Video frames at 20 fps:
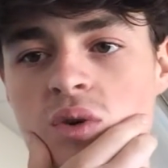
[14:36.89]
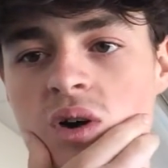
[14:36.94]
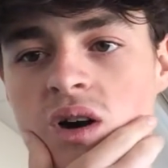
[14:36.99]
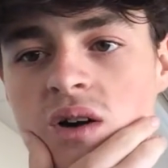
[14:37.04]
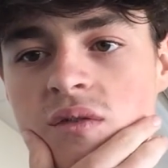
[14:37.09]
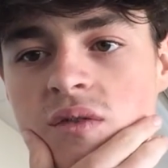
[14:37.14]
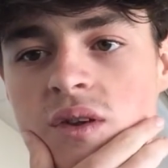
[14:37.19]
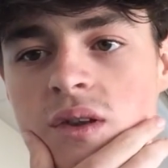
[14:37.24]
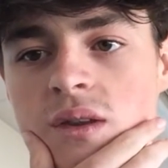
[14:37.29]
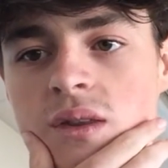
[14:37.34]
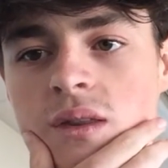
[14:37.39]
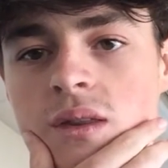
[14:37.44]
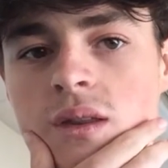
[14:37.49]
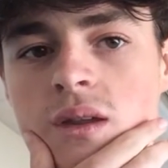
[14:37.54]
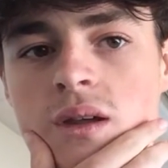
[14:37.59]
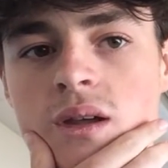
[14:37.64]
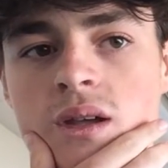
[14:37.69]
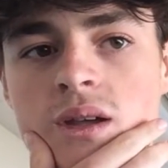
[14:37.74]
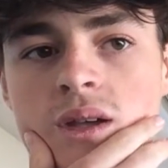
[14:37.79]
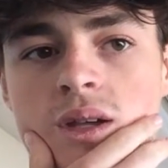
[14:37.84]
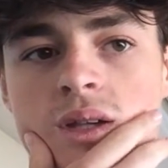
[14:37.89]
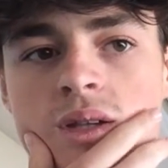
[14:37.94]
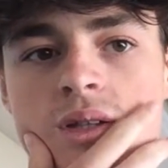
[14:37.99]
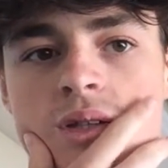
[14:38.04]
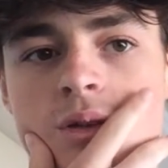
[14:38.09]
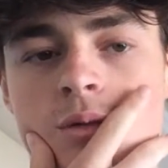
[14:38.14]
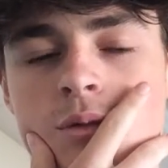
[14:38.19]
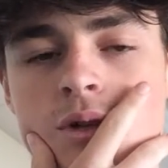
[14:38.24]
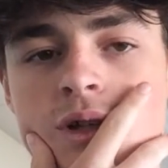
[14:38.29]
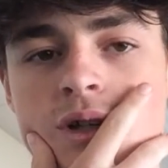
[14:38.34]
rather than
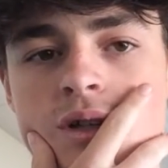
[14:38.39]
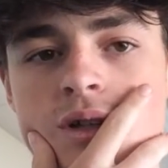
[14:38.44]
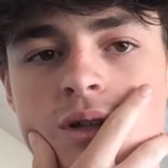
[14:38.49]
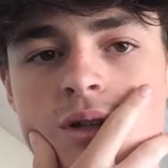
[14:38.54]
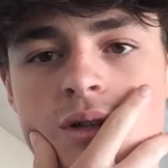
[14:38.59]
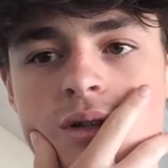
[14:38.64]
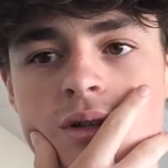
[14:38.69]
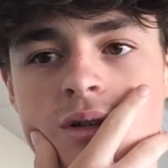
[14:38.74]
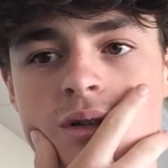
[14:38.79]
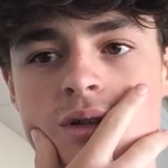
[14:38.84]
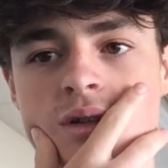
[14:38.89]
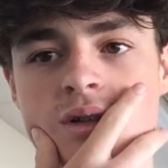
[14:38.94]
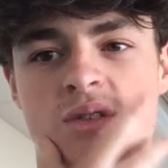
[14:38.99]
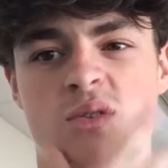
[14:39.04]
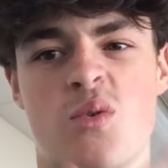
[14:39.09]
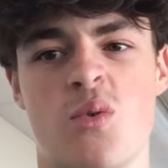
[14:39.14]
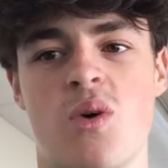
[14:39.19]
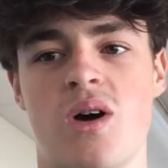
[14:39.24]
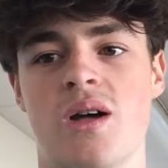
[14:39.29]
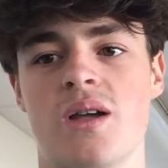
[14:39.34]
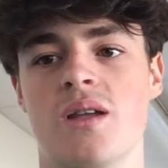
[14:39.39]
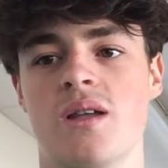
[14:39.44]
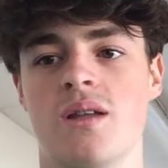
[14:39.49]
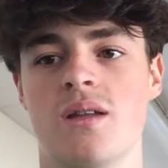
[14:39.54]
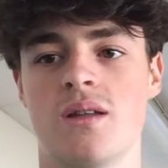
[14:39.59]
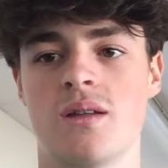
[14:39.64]
someone that is quite